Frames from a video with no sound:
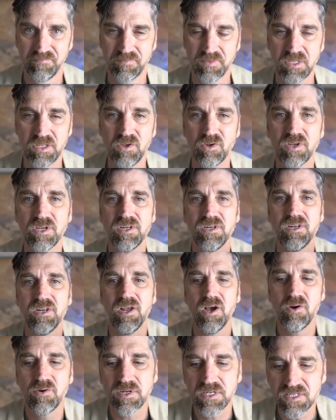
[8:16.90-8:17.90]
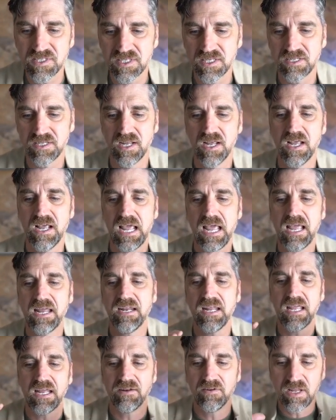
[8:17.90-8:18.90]
You can notice, and
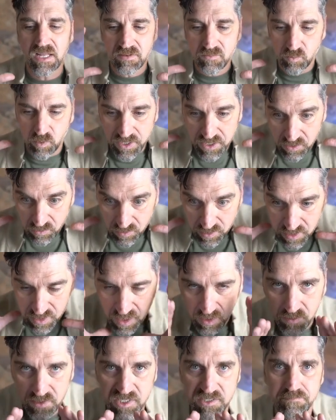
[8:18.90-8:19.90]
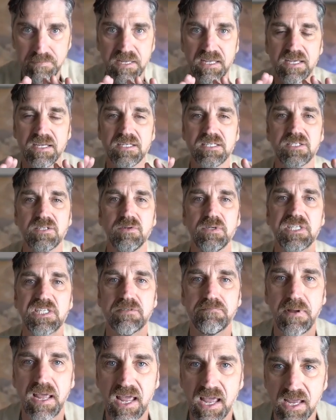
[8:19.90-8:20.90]
what you notice begins to
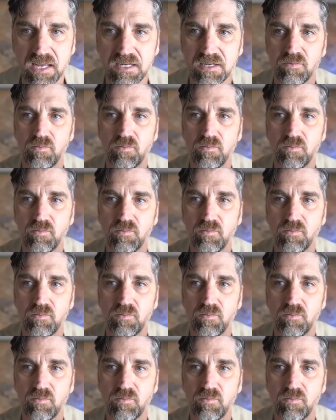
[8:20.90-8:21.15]
expand,